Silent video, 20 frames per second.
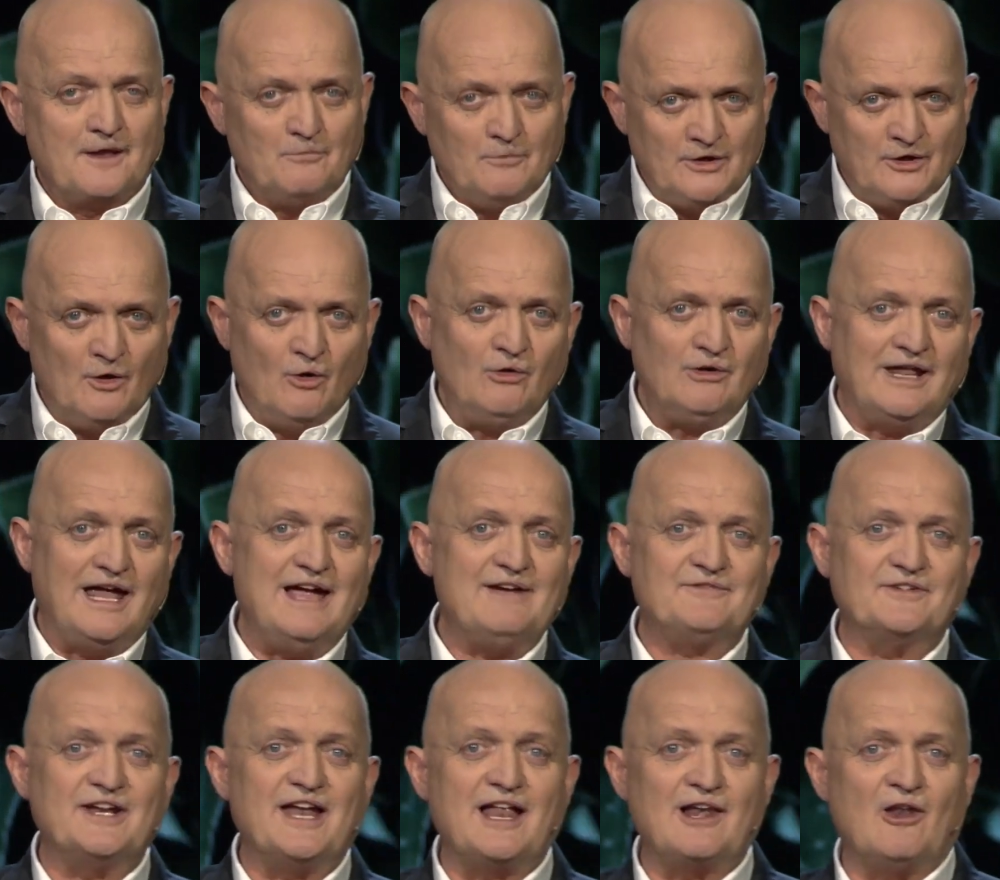We all
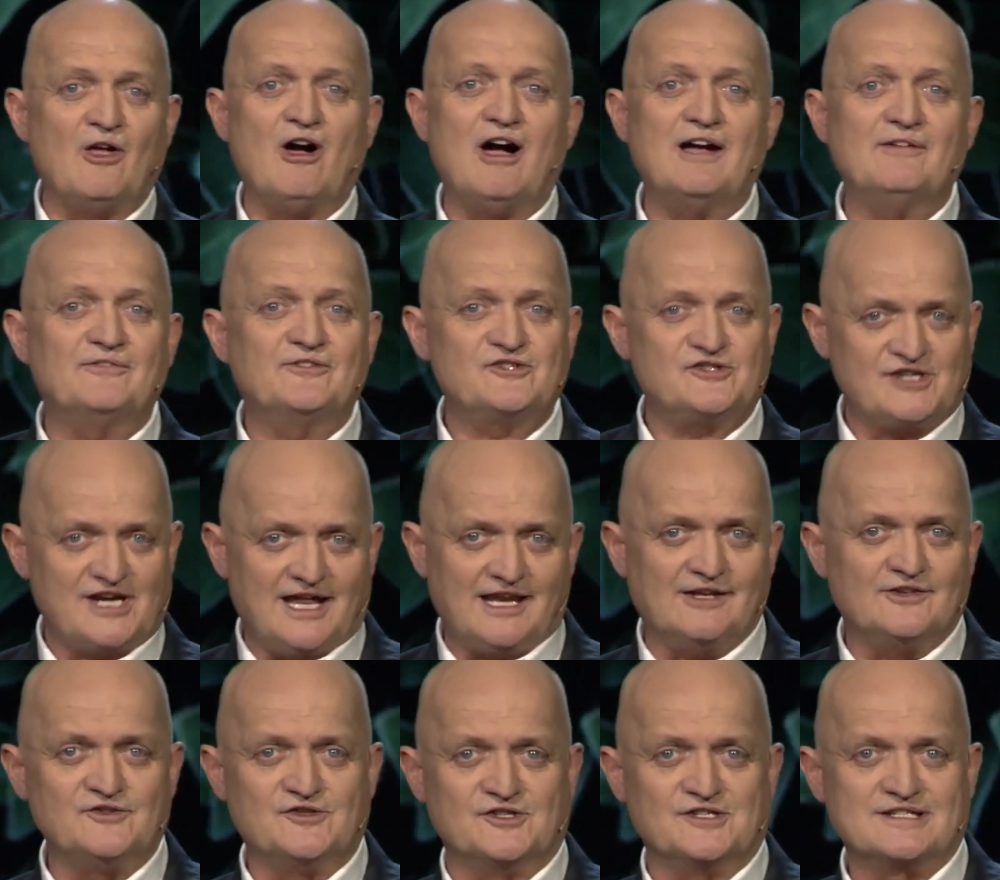have in our lives
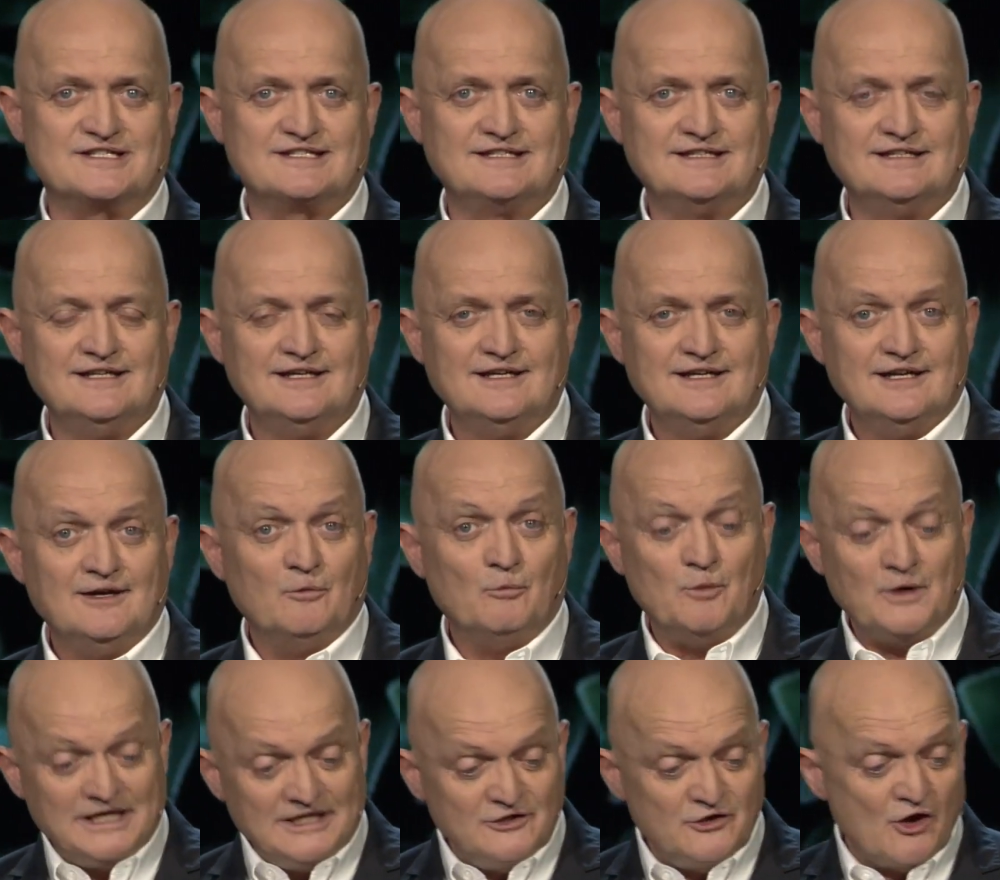challenges.
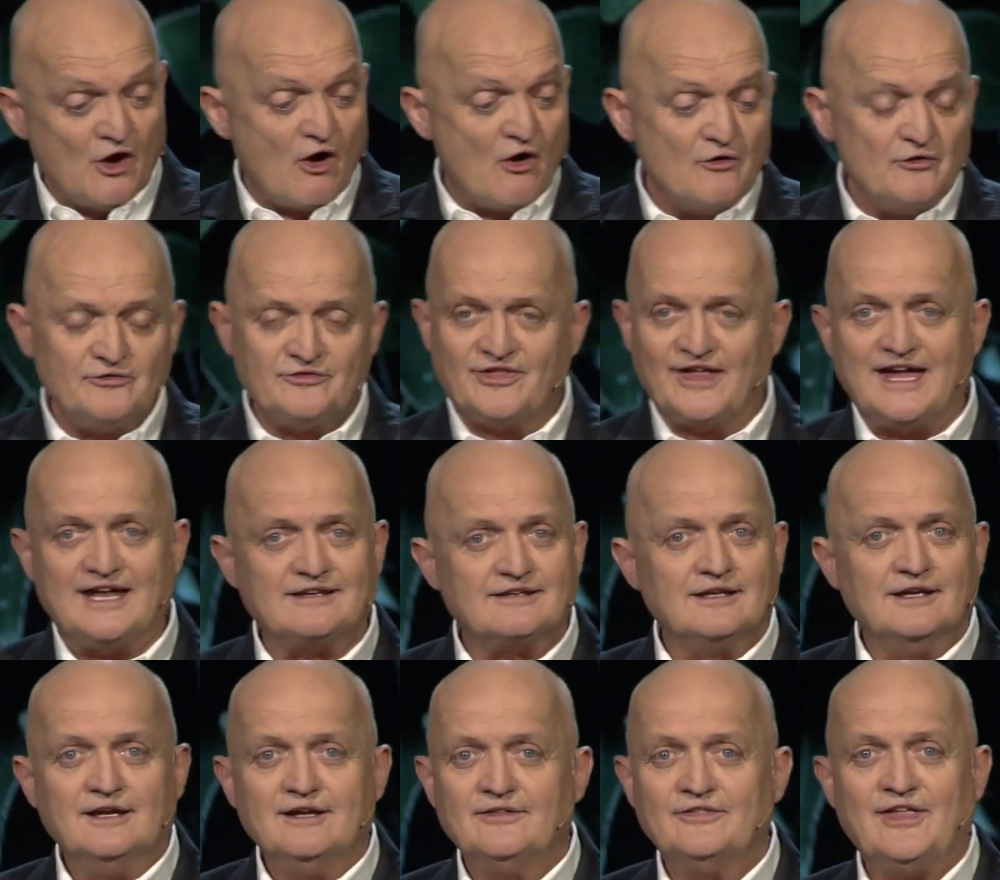We know that
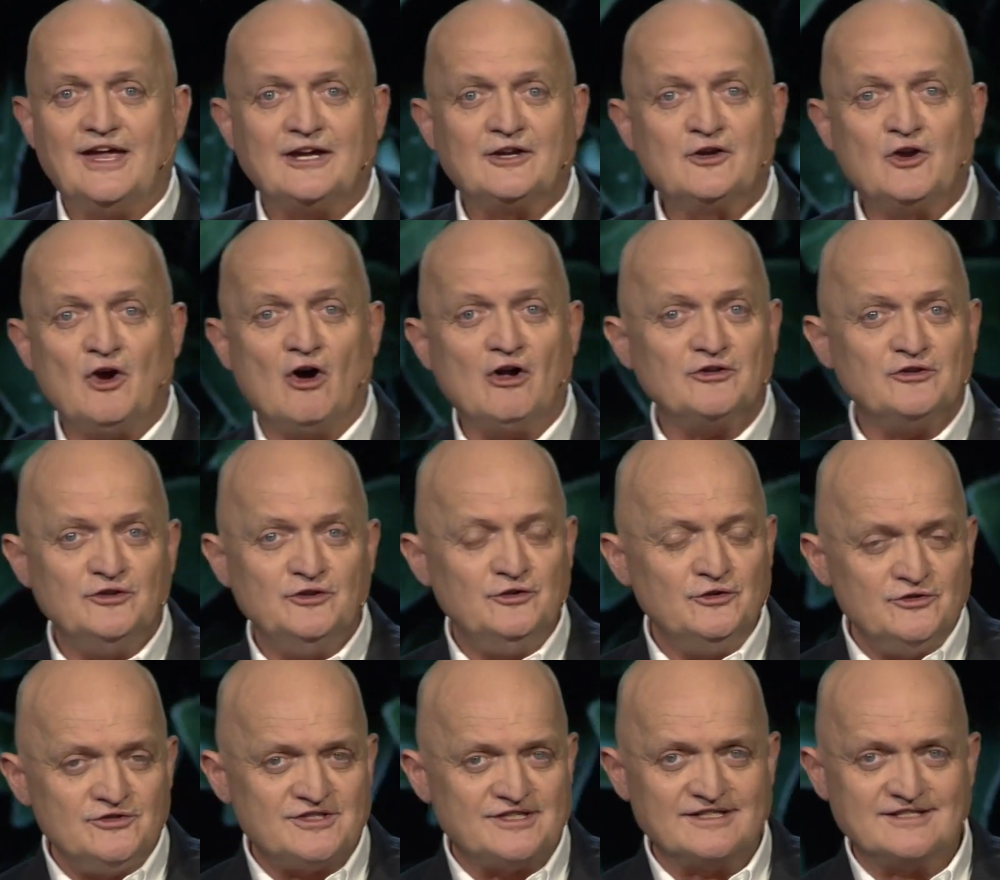God
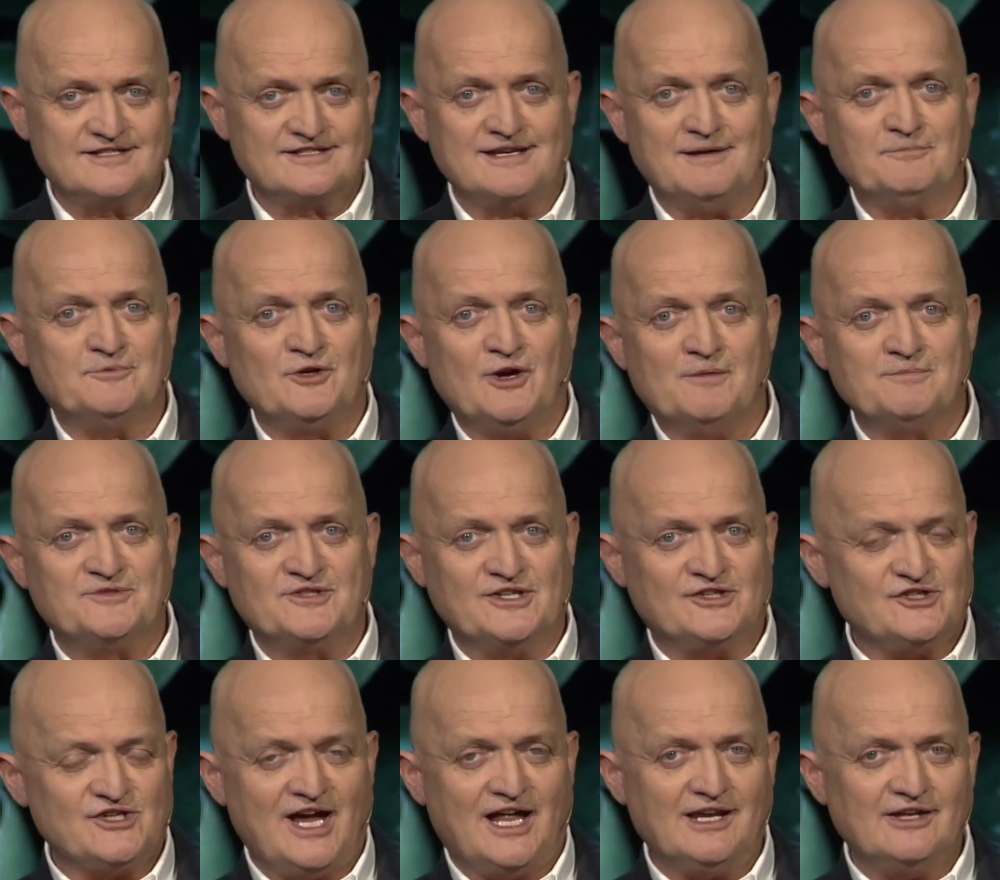uses sometimes the
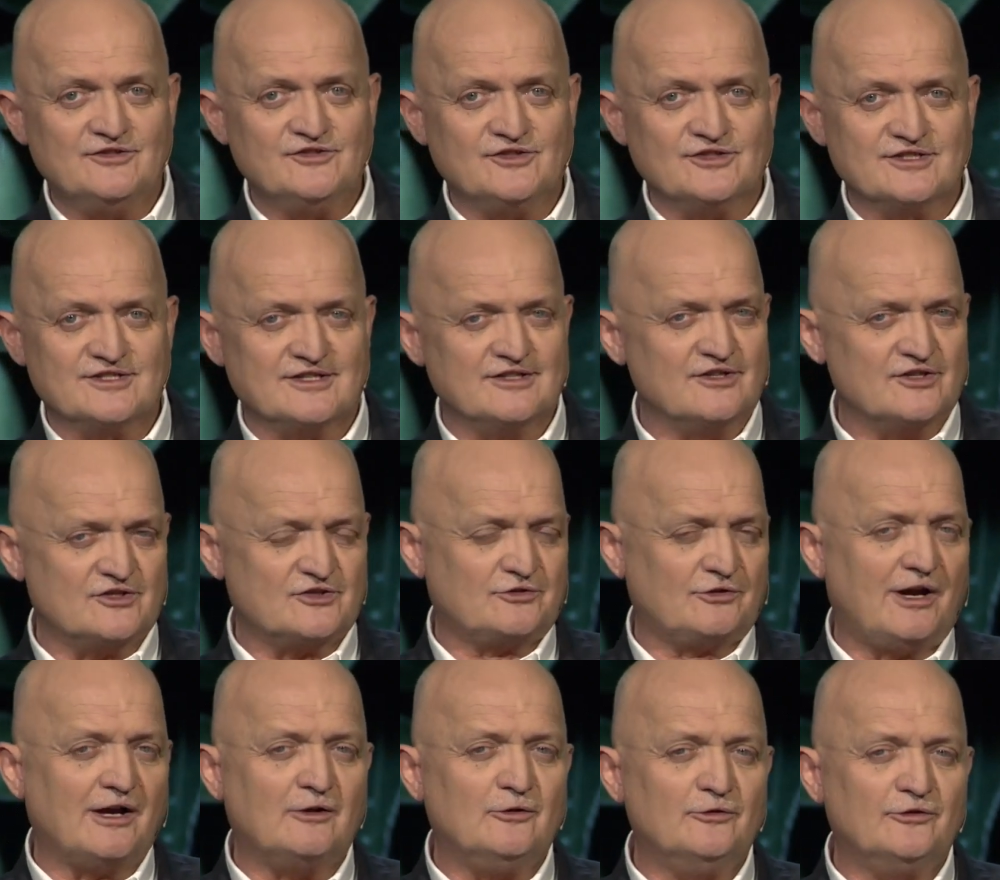challenges and the
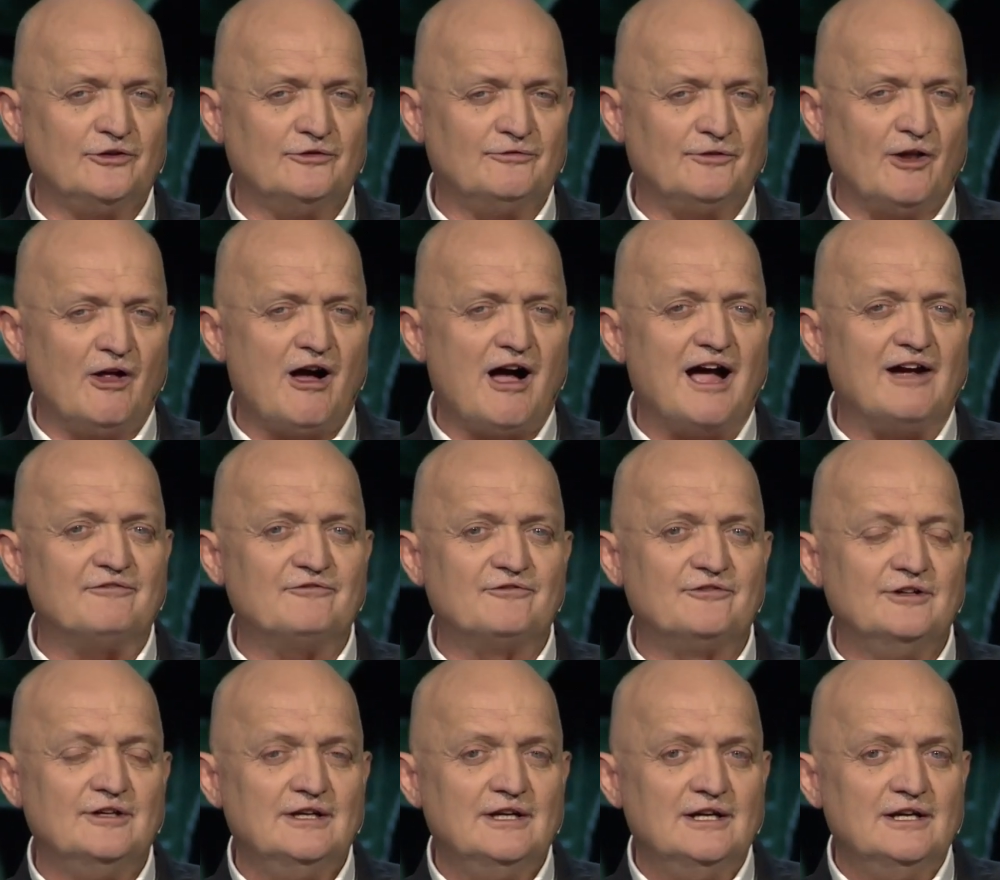struggles of
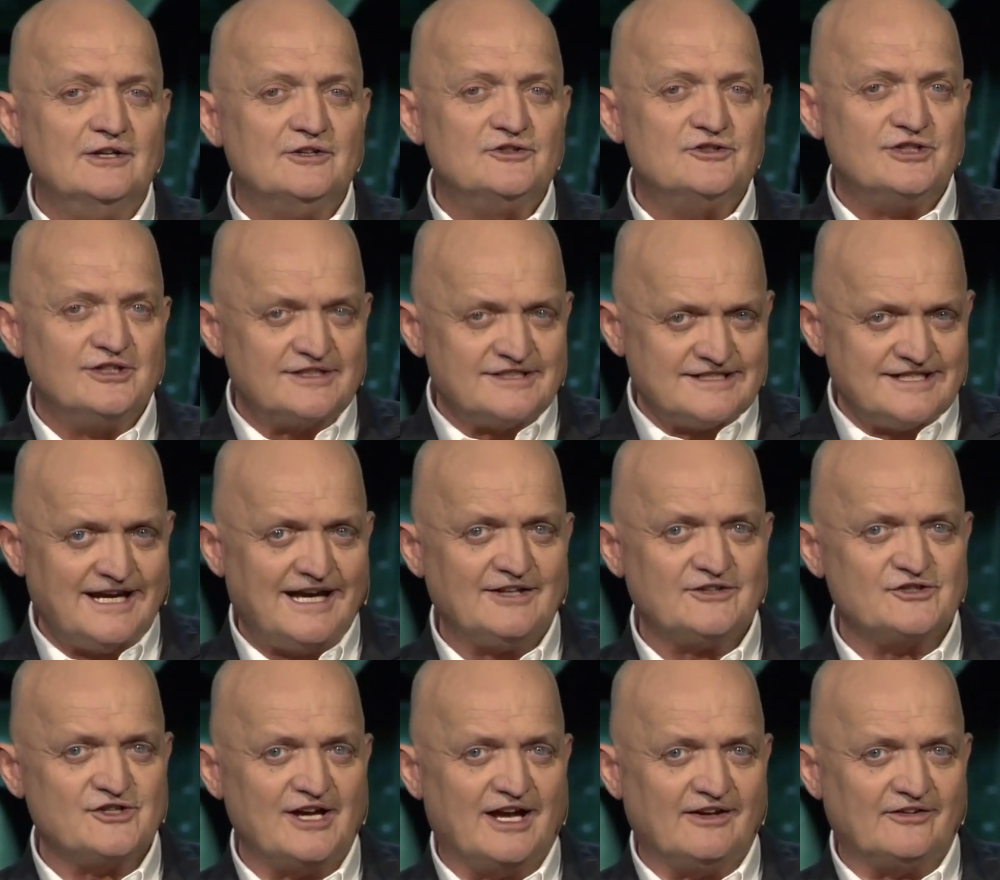life to
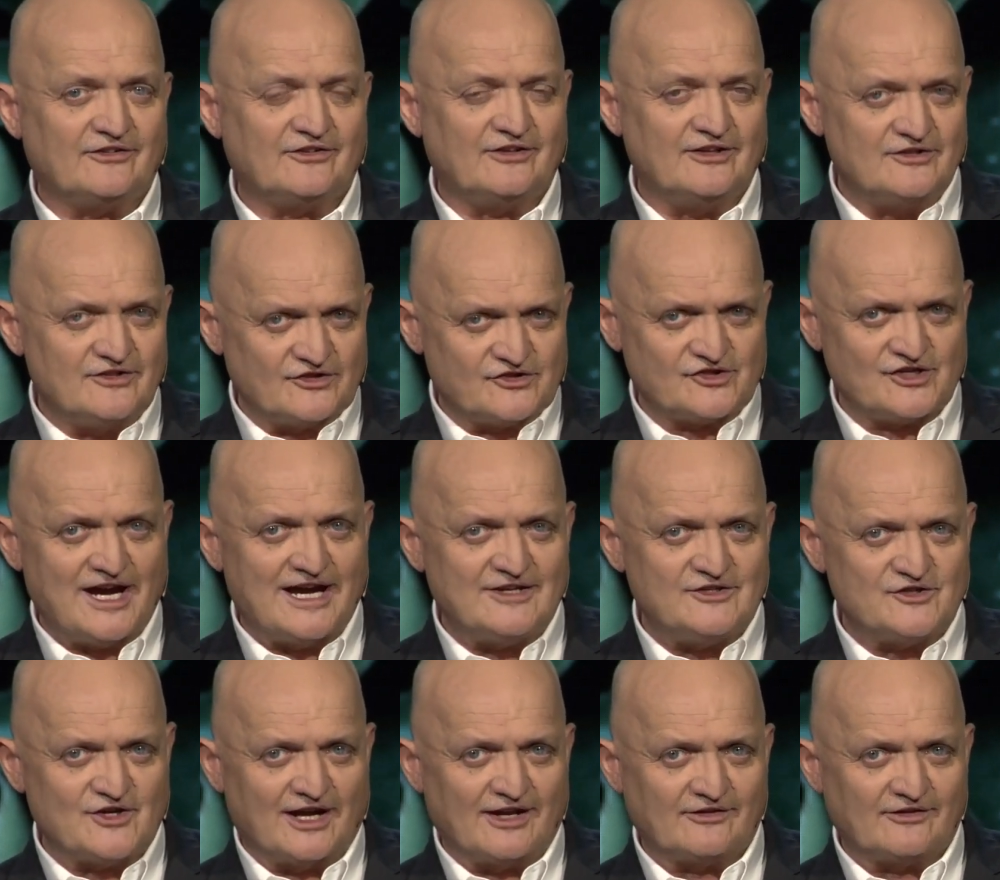touch us and to change